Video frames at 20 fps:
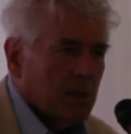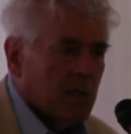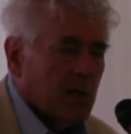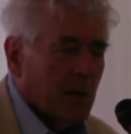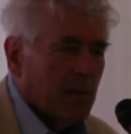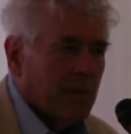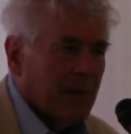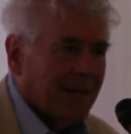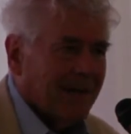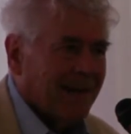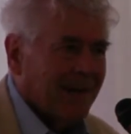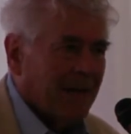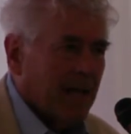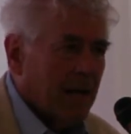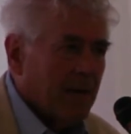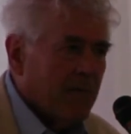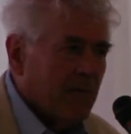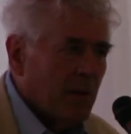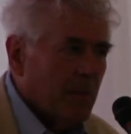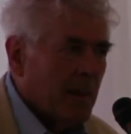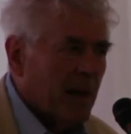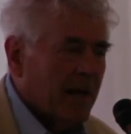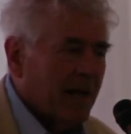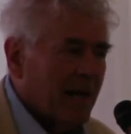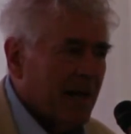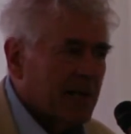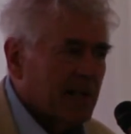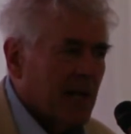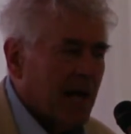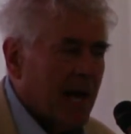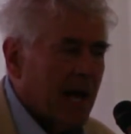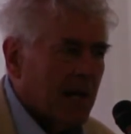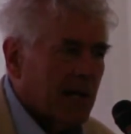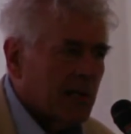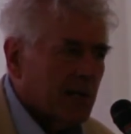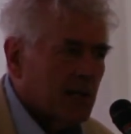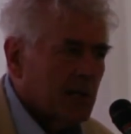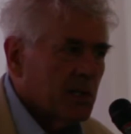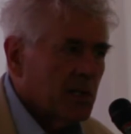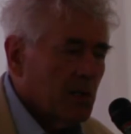something that everybody has
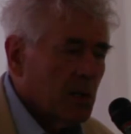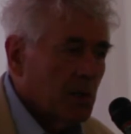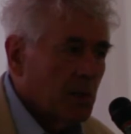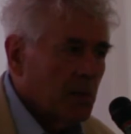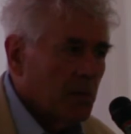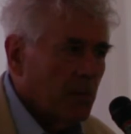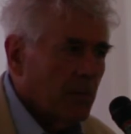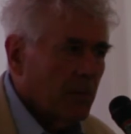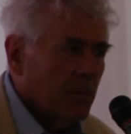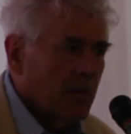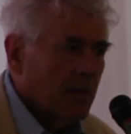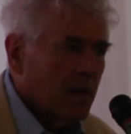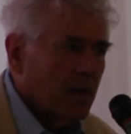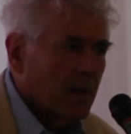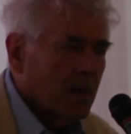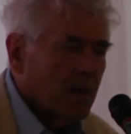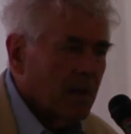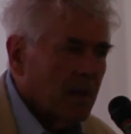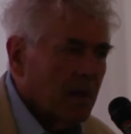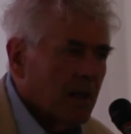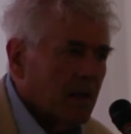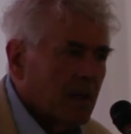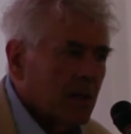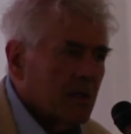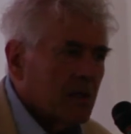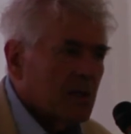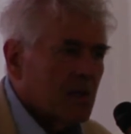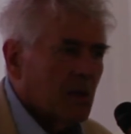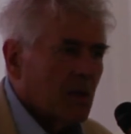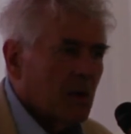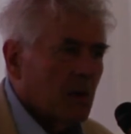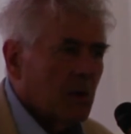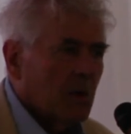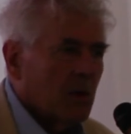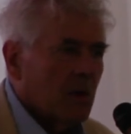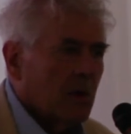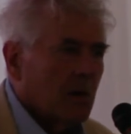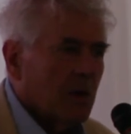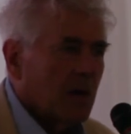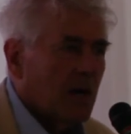access to.
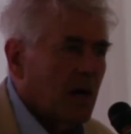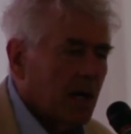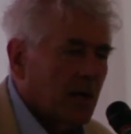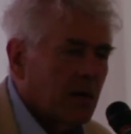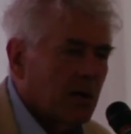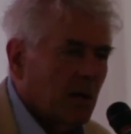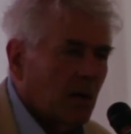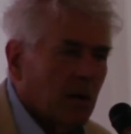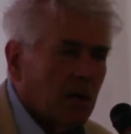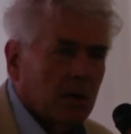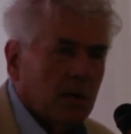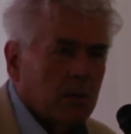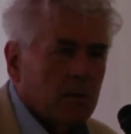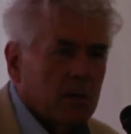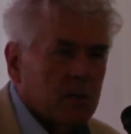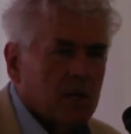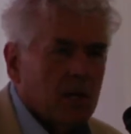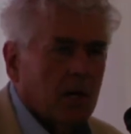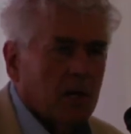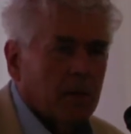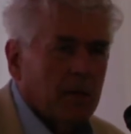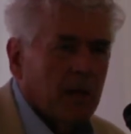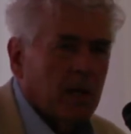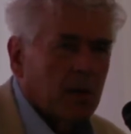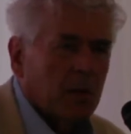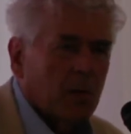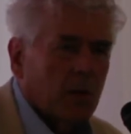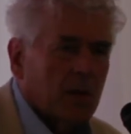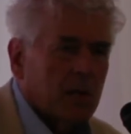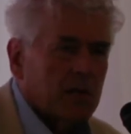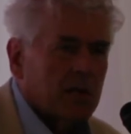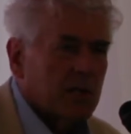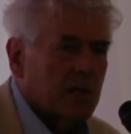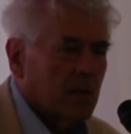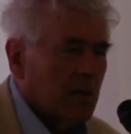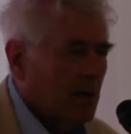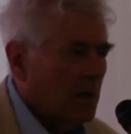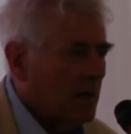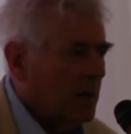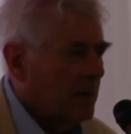So I thought there was going to be a
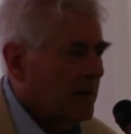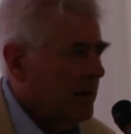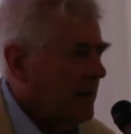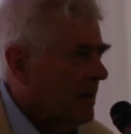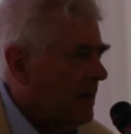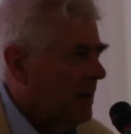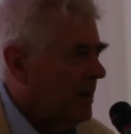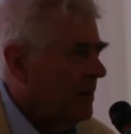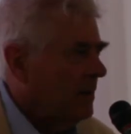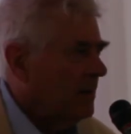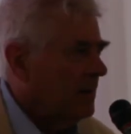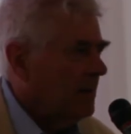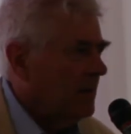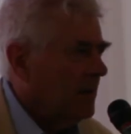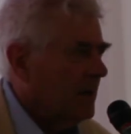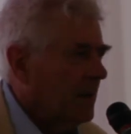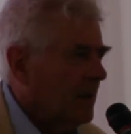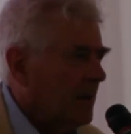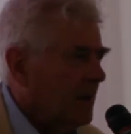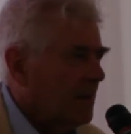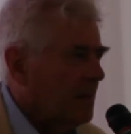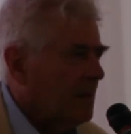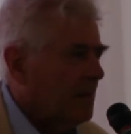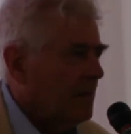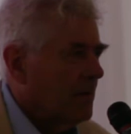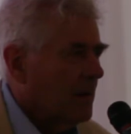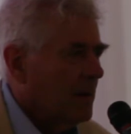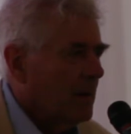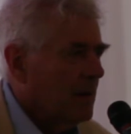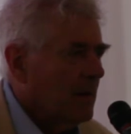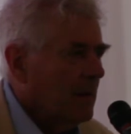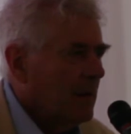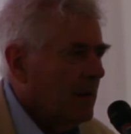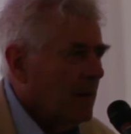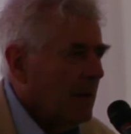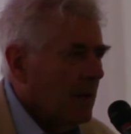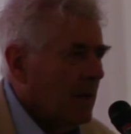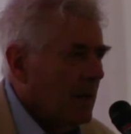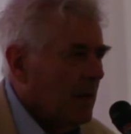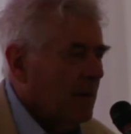question on, you know, if,
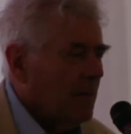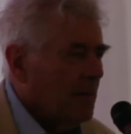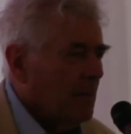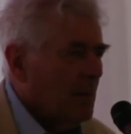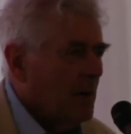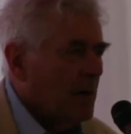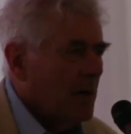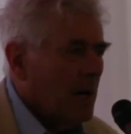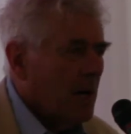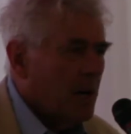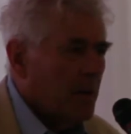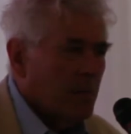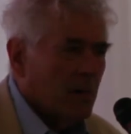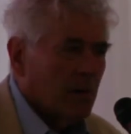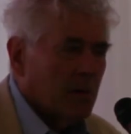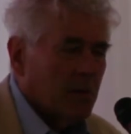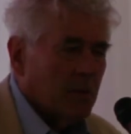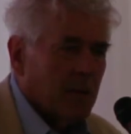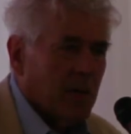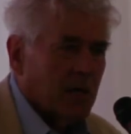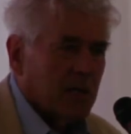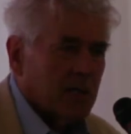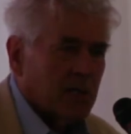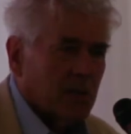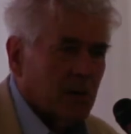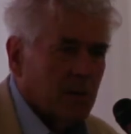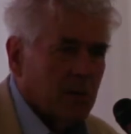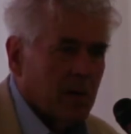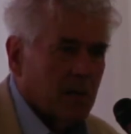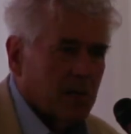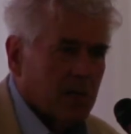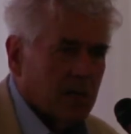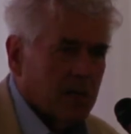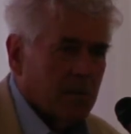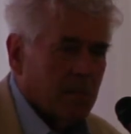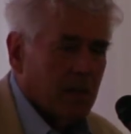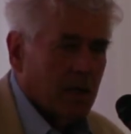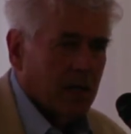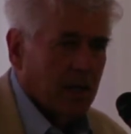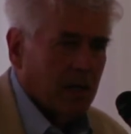if we're able to make so
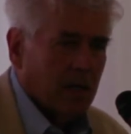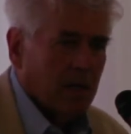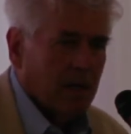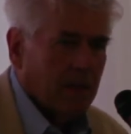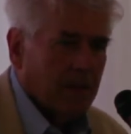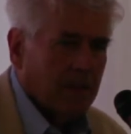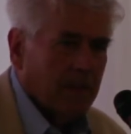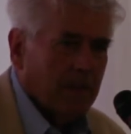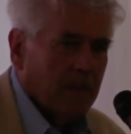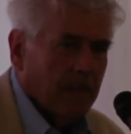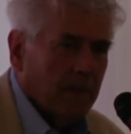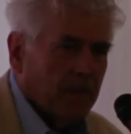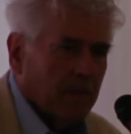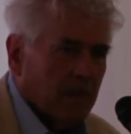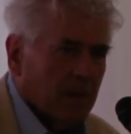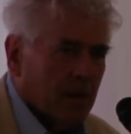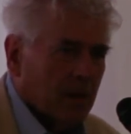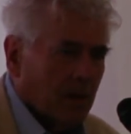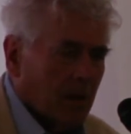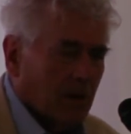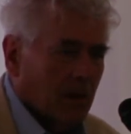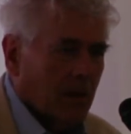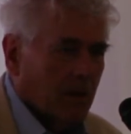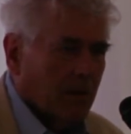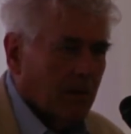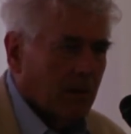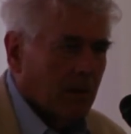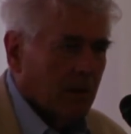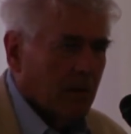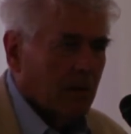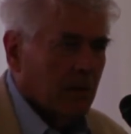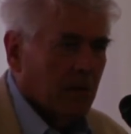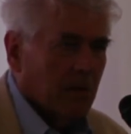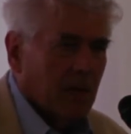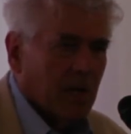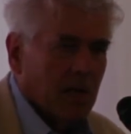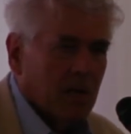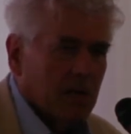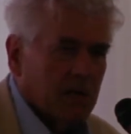much money on, on the